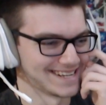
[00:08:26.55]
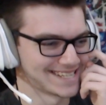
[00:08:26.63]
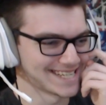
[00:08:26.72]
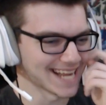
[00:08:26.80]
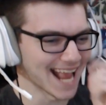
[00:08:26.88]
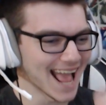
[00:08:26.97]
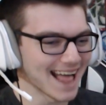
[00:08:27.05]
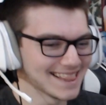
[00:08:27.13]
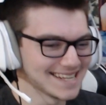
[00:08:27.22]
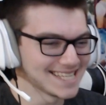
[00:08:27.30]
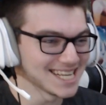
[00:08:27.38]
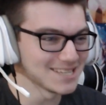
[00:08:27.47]

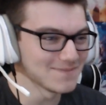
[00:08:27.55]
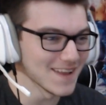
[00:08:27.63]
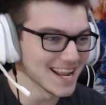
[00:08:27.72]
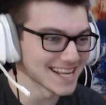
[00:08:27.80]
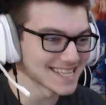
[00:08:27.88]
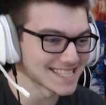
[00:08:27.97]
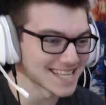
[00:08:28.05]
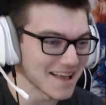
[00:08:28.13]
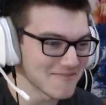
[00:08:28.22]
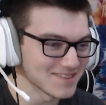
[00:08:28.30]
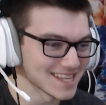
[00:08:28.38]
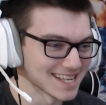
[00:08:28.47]
challenge has been
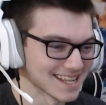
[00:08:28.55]
accepted.